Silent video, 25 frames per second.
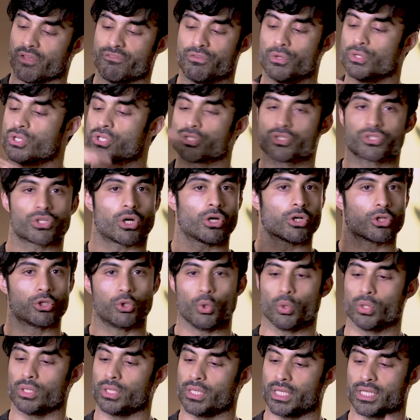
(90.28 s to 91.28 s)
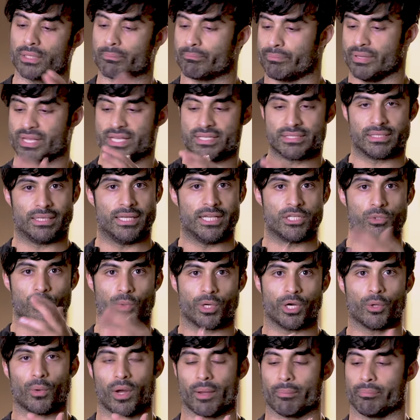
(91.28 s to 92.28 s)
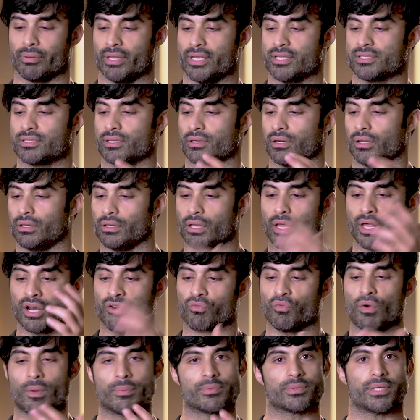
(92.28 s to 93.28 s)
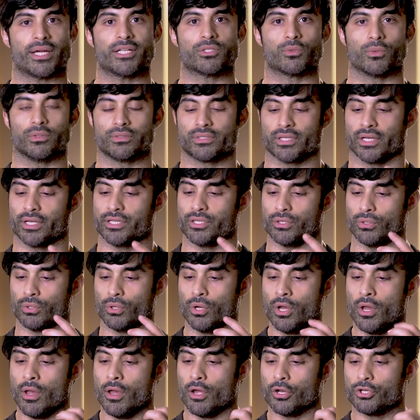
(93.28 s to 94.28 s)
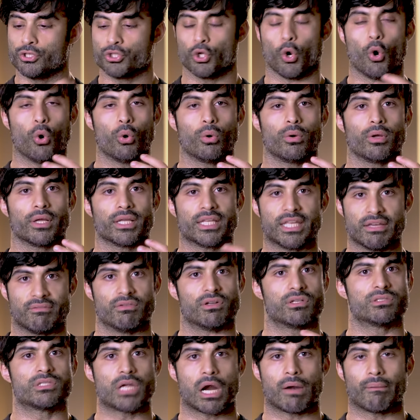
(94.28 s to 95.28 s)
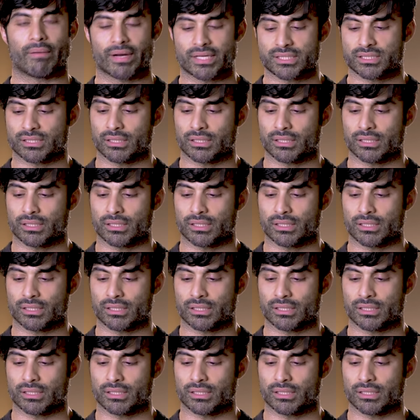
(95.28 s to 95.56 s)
If you just start Googling peace lilies, where do I place it? A lot of websites will tell you, don't give it direct